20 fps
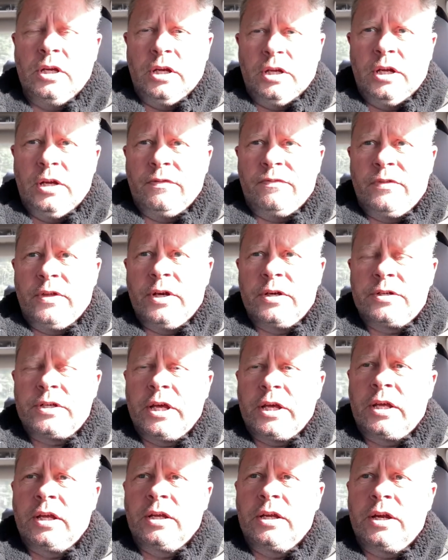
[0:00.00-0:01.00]
if they're
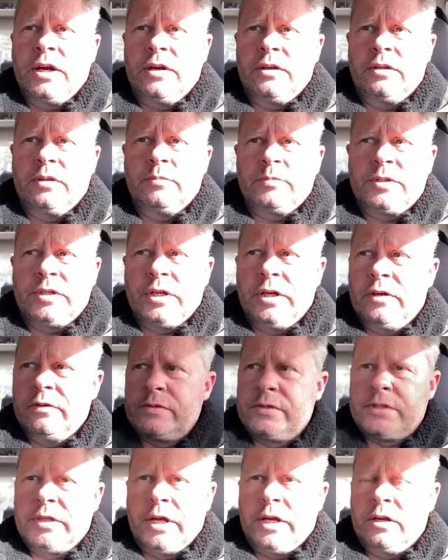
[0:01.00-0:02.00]
taking care of
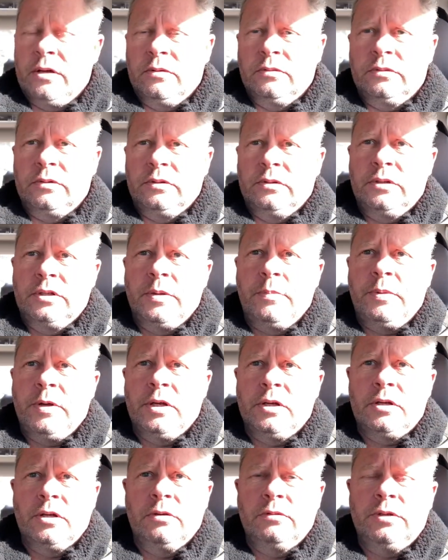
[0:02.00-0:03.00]
themselves, they don't
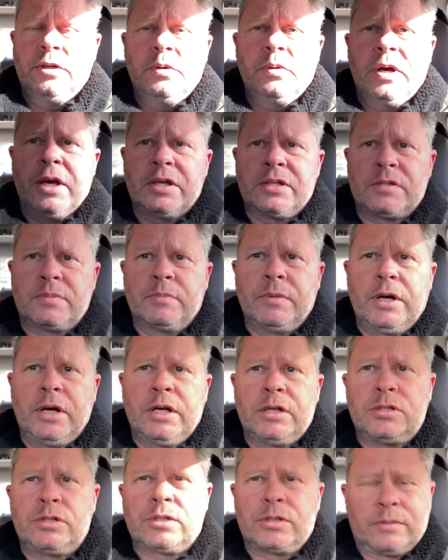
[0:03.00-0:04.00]
depend on you as
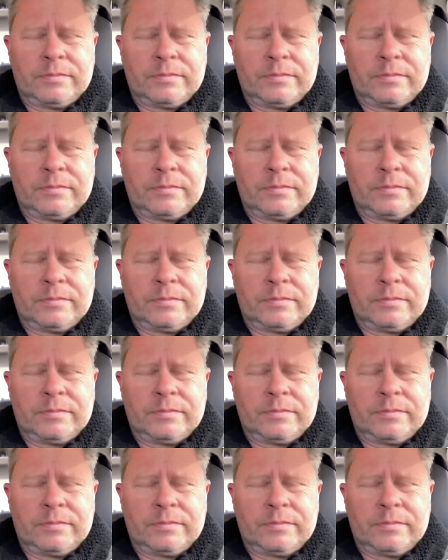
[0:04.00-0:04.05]
much